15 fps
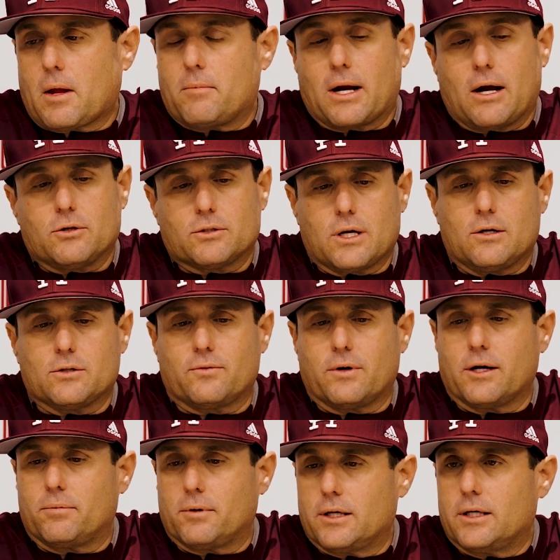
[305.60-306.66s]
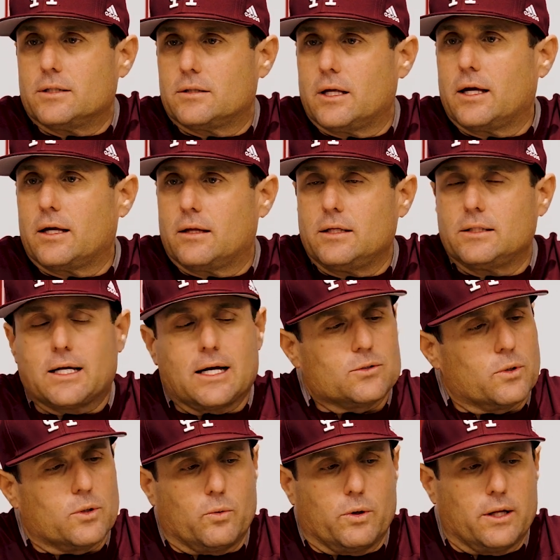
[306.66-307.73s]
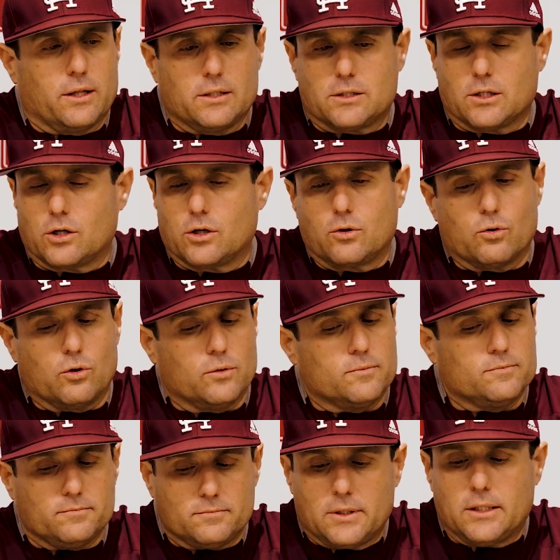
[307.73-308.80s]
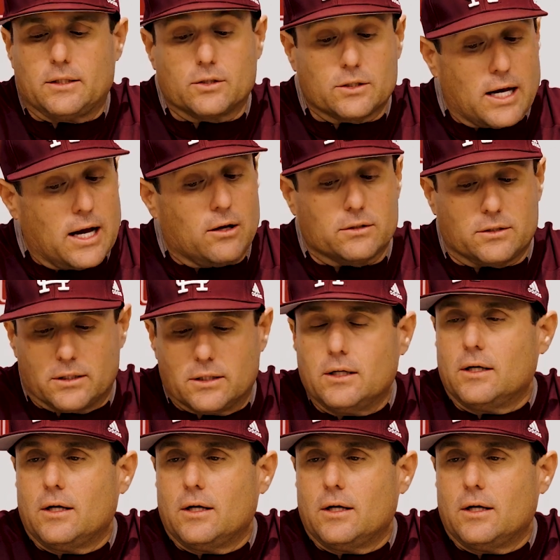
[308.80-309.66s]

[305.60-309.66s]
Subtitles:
But I was very pleased. These guys want to win. This is a good group, and they're talented.